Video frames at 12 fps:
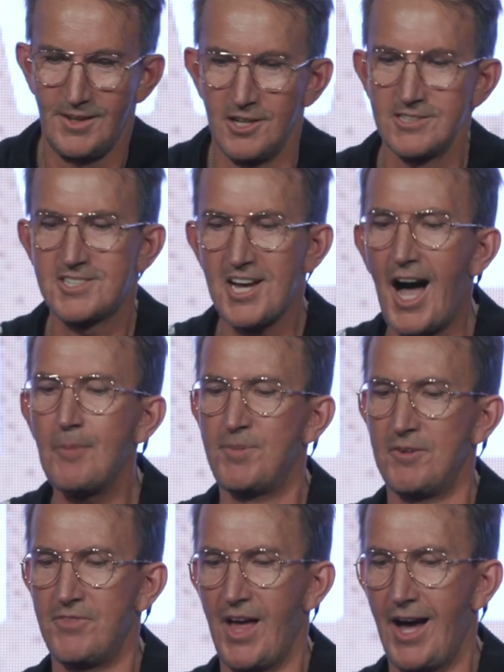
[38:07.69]
On top
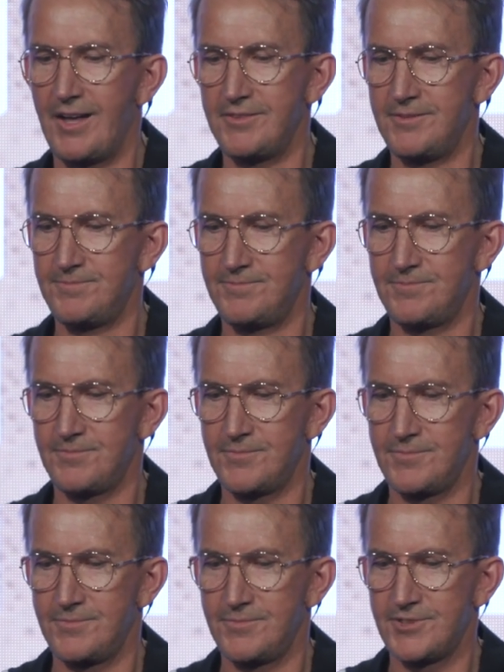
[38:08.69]
of that,
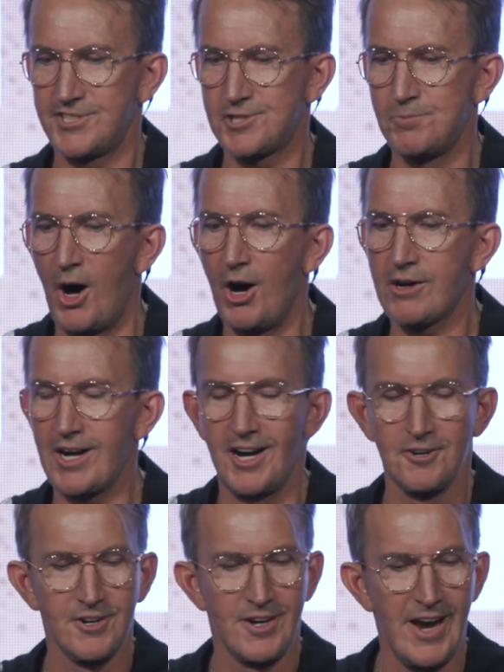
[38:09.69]
the small
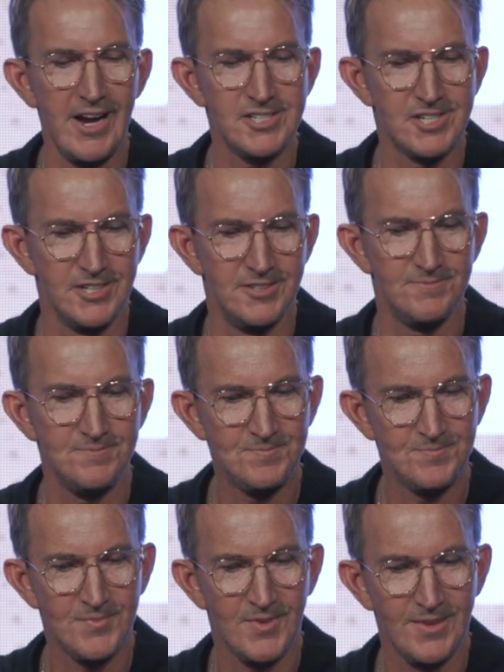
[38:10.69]
congregation
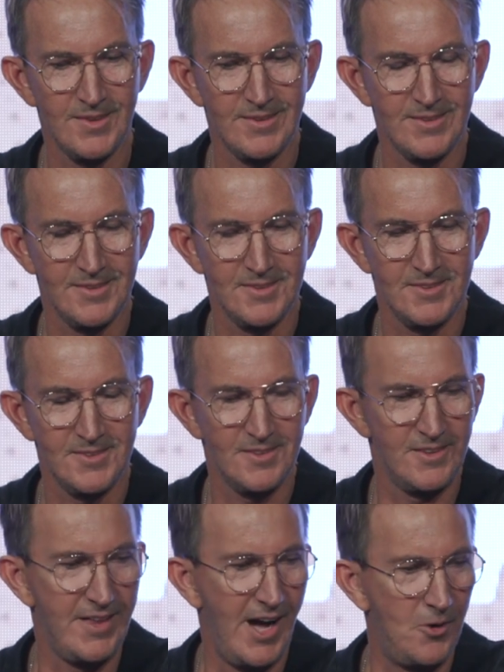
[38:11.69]

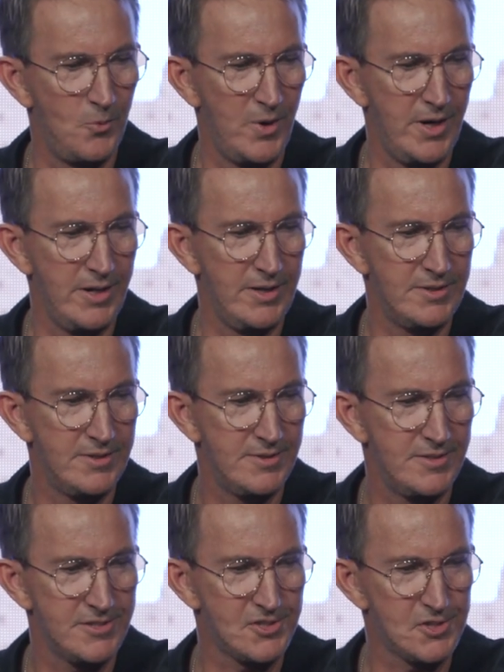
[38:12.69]
that we
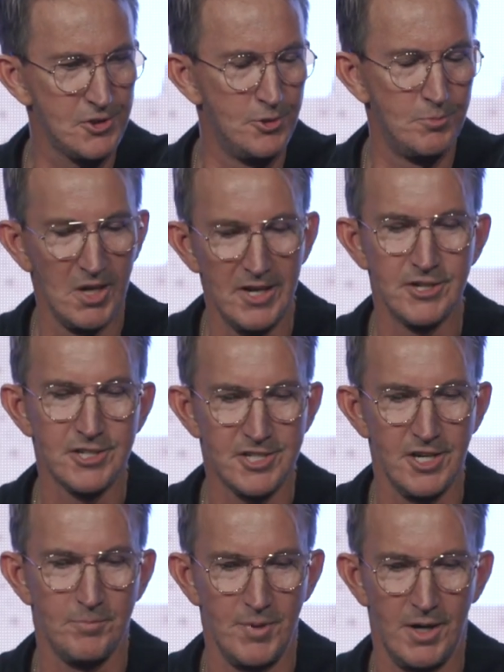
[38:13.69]
assumed
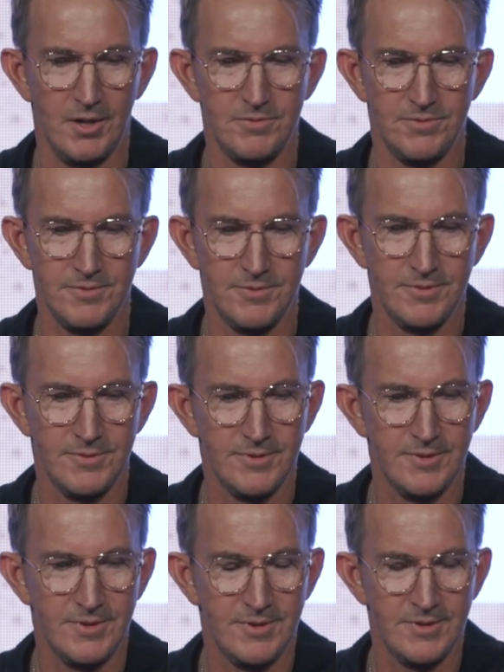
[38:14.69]
leadership of
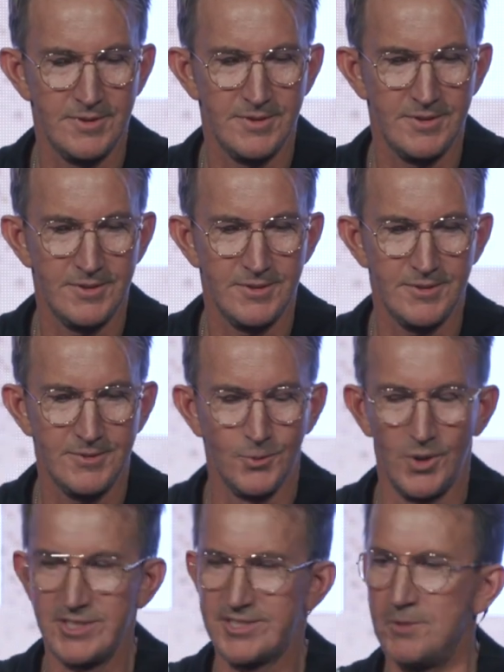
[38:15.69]

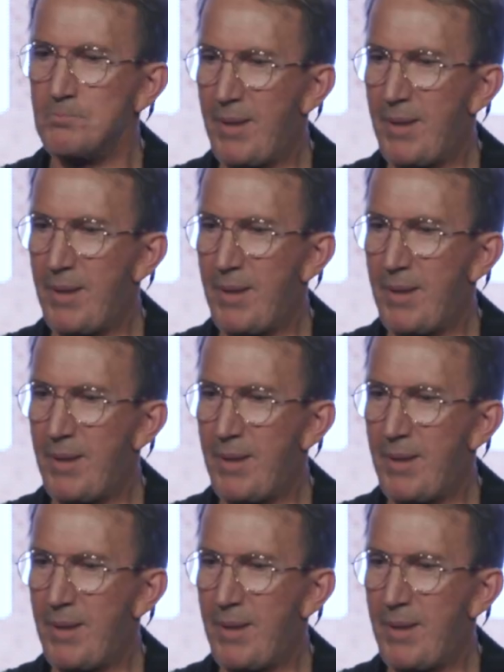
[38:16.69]
was in